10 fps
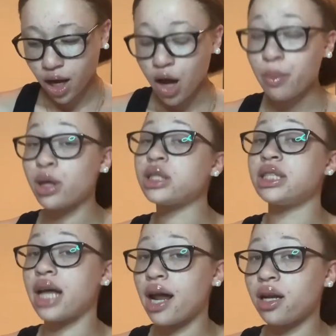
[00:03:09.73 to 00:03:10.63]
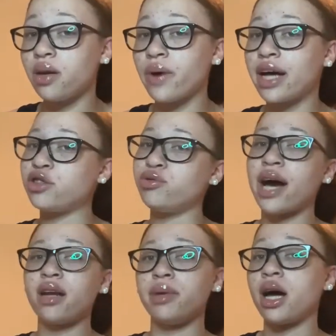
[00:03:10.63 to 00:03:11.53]
personality wise, you
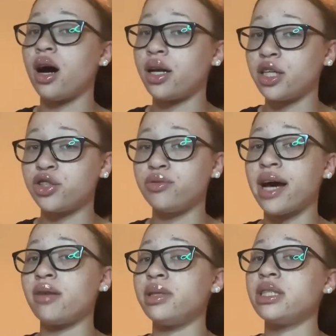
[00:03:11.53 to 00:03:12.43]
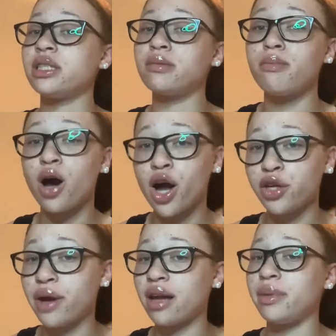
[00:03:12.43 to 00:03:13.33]
gotta be honest, you gotta be smart, you
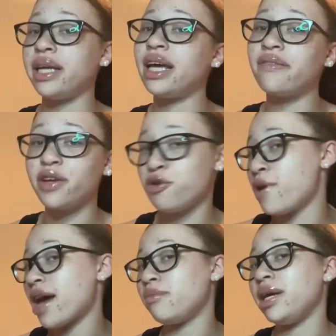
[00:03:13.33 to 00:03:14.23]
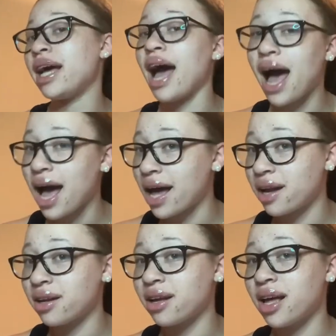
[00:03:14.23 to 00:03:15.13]
gotta be giving, you gotta be
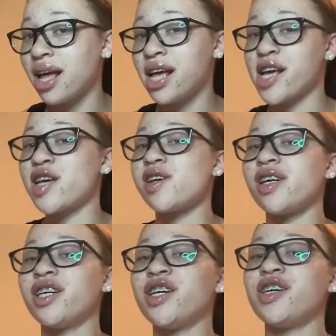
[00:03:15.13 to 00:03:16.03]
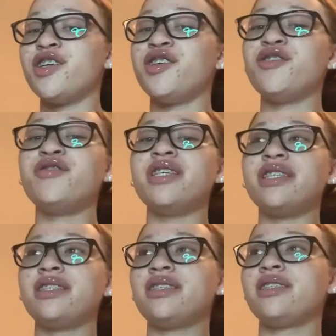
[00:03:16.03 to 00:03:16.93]
kind. You
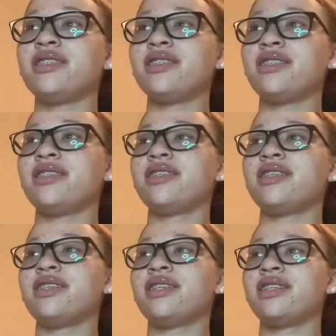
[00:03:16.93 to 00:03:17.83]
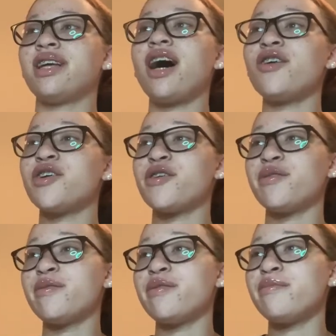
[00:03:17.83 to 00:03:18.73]
just I don't know.
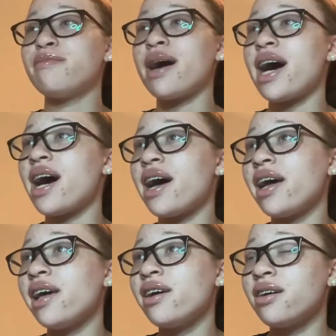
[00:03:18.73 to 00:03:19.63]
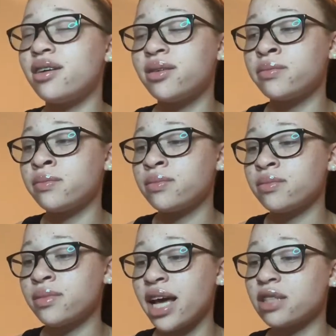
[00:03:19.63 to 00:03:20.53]
My um
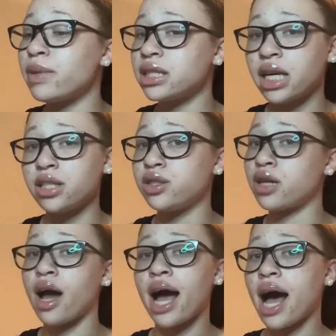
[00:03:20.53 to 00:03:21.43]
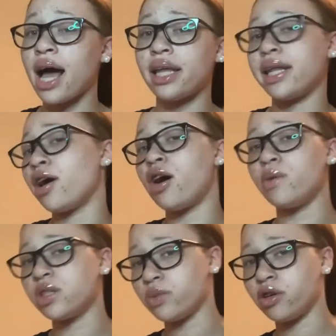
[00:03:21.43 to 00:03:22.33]
expectations are high and they
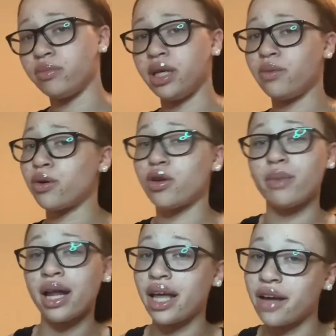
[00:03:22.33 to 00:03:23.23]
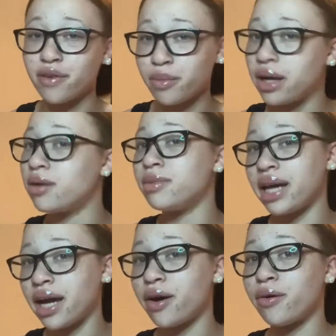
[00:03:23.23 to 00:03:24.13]
always will be. Won't nobody ever bring them
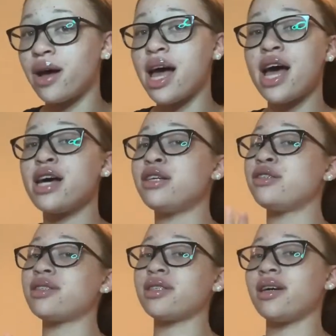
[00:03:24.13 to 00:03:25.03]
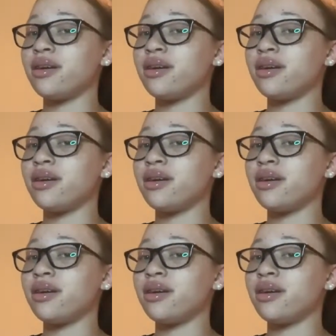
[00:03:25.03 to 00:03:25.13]
down. So